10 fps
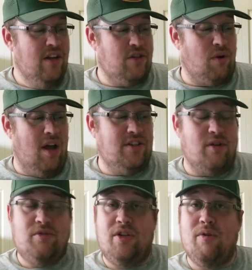
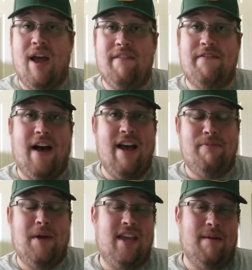Toronto
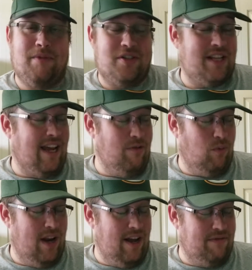2-5, picking up their second
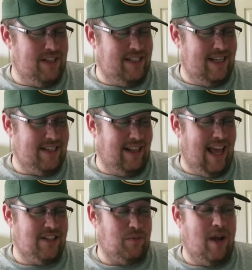win of the season
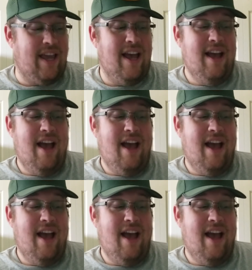last week,